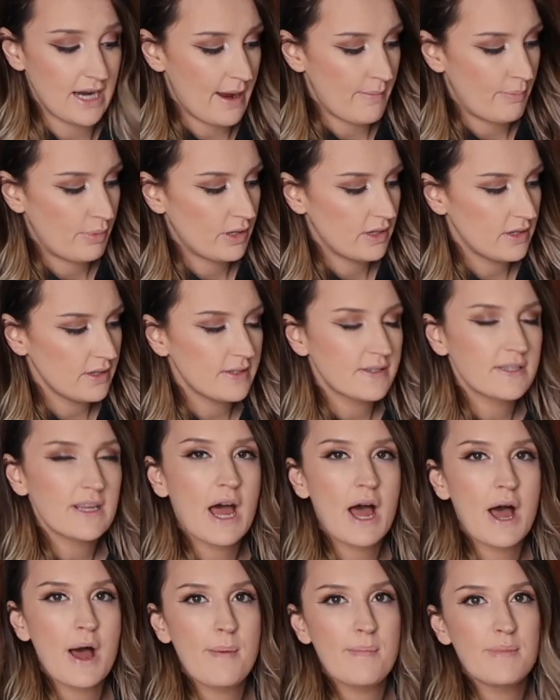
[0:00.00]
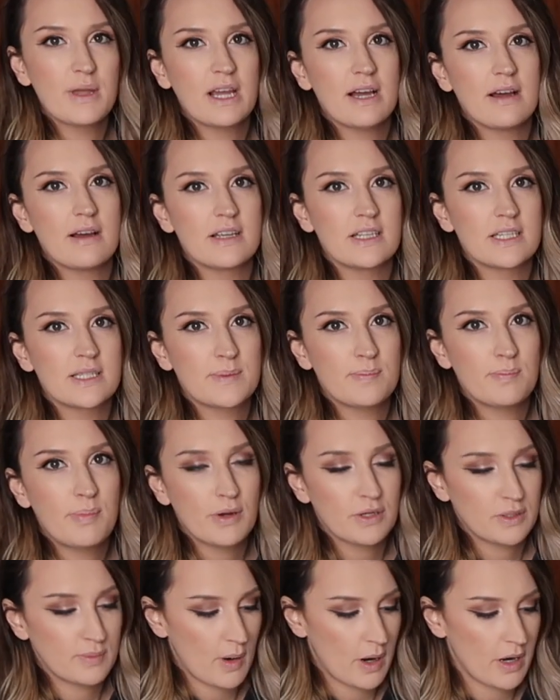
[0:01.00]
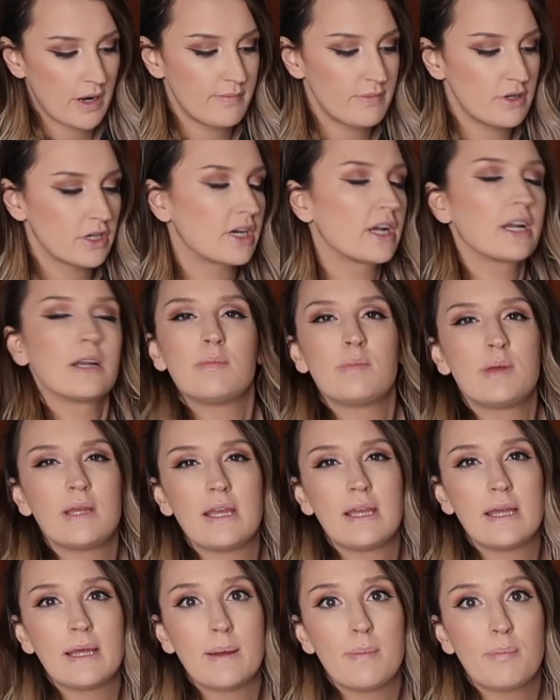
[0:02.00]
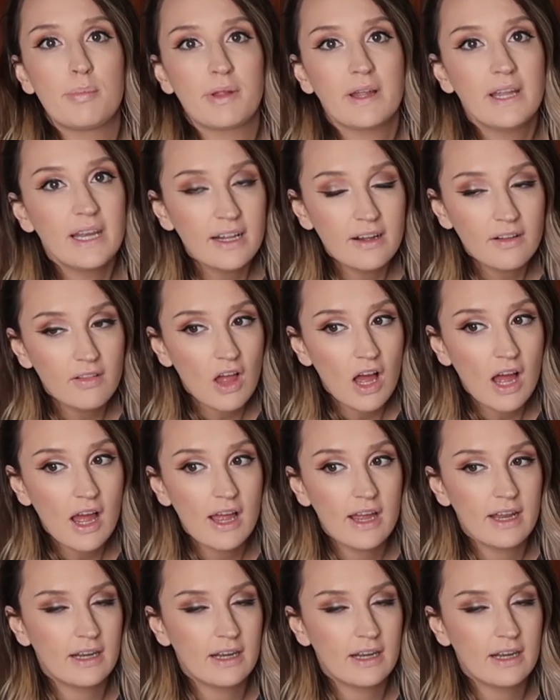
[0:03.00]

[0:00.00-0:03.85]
diapers, because postpartum you're gonna be bleeding a lot,